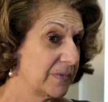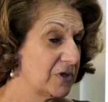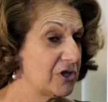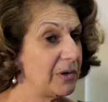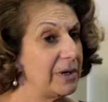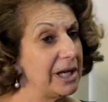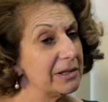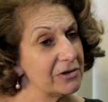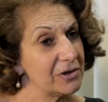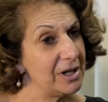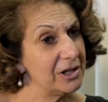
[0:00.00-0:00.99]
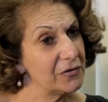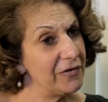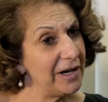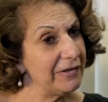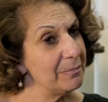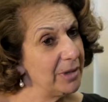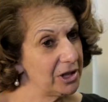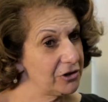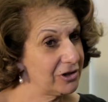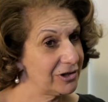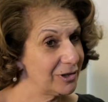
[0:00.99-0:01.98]
So it's very
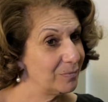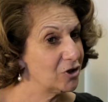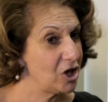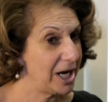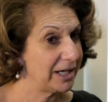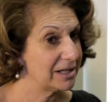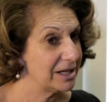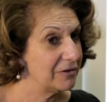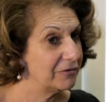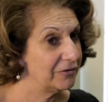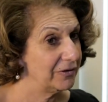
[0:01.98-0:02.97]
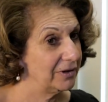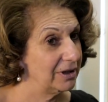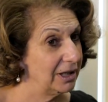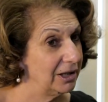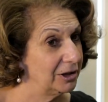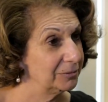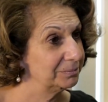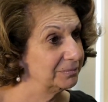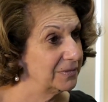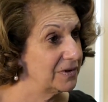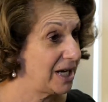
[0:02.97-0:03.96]
much a subjective
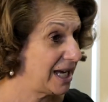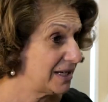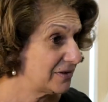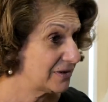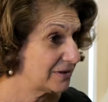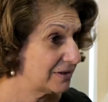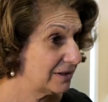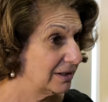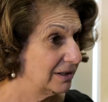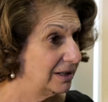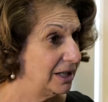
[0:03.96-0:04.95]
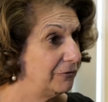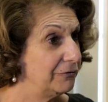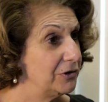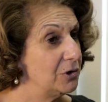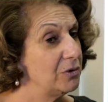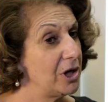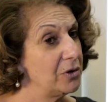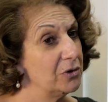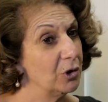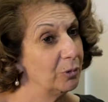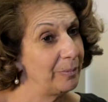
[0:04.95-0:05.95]
test. If you know
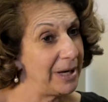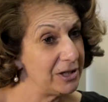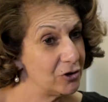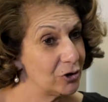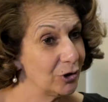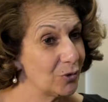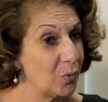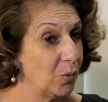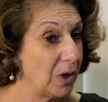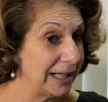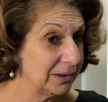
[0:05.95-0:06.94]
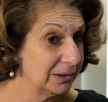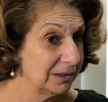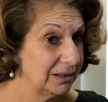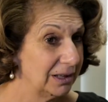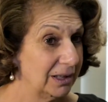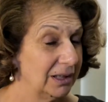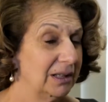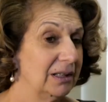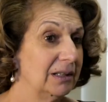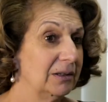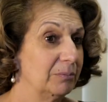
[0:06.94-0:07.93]
your patient well,
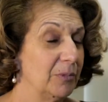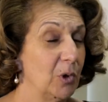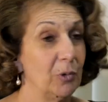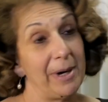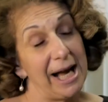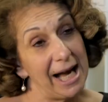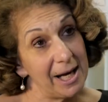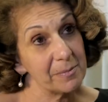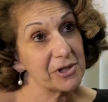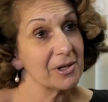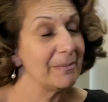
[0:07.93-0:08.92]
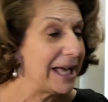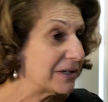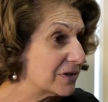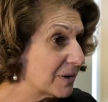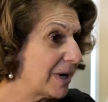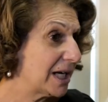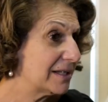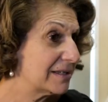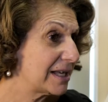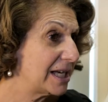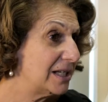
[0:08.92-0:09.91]
or perhaps Amanda might
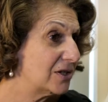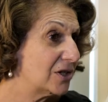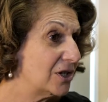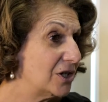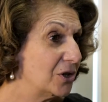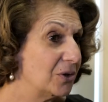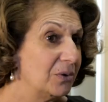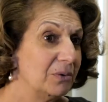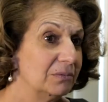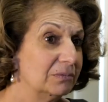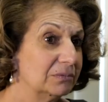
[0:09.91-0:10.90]
say to you,